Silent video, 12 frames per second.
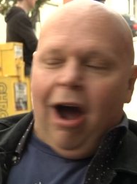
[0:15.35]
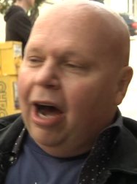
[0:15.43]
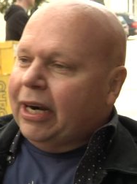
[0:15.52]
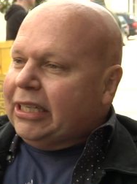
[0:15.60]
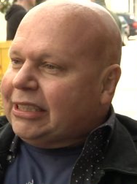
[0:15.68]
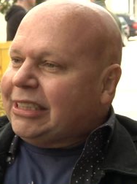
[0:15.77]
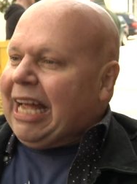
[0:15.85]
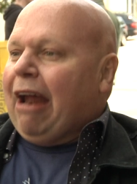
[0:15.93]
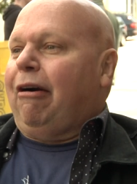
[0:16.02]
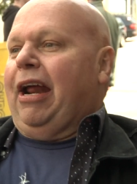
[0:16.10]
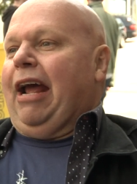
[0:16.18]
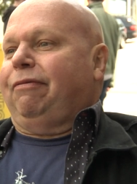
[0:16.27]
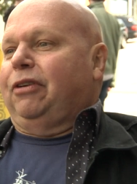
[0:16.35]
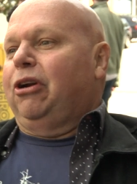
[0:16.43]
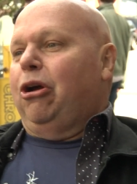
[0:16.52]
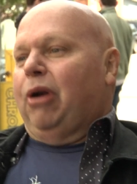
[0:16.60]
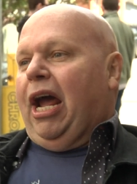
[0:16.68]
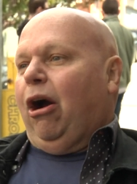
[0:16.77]
On a Saturday
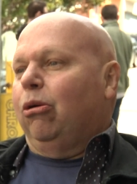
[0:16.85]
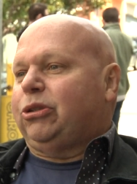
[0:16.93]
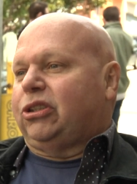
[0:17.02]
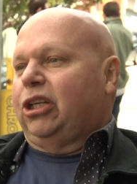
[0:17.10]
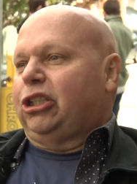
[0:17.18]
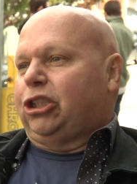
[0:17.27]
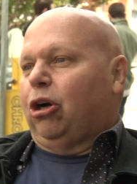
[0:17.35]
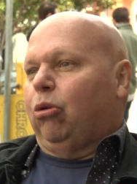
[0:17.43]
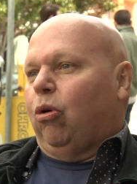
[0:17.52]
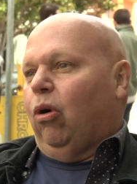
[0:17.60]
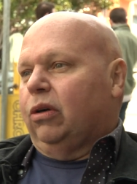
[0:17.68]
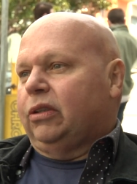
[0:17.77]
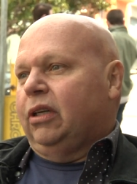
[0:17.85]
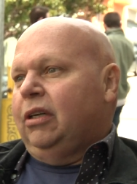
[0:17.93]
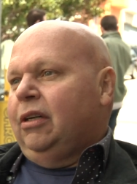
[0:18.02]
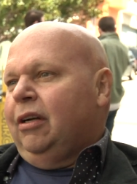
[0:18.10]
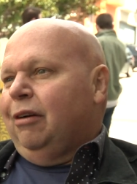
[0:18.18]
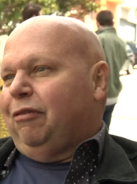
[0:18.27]
afternoon, I hosted a show called
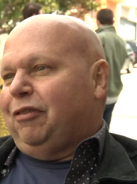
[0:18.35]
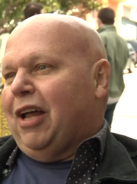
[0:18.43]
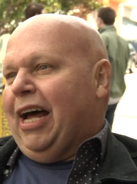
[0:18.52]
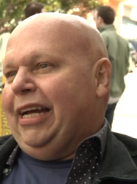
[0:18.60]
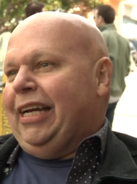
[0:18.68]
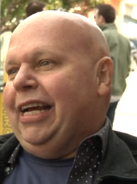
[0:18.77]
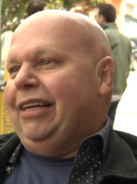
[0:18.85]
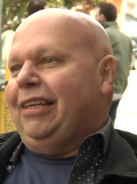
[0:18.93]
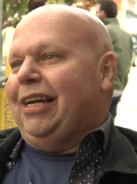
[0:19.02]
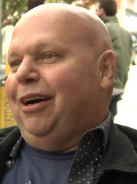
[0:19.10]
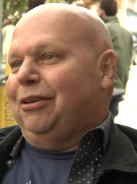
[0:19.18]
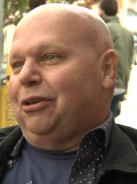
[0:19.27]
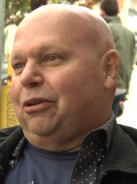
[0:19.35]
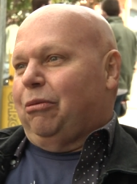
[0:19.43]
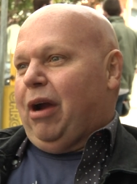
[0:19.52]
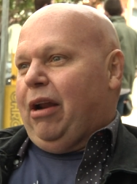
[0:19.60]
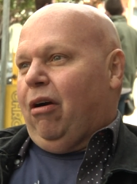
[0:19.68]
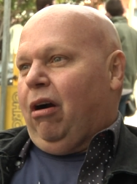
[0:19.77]
Flying Indie Under the
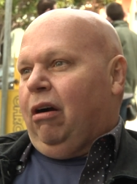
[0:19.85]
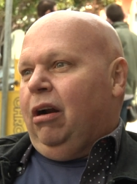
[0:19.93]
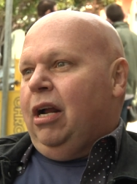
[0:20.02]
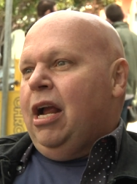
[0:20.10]
Radar.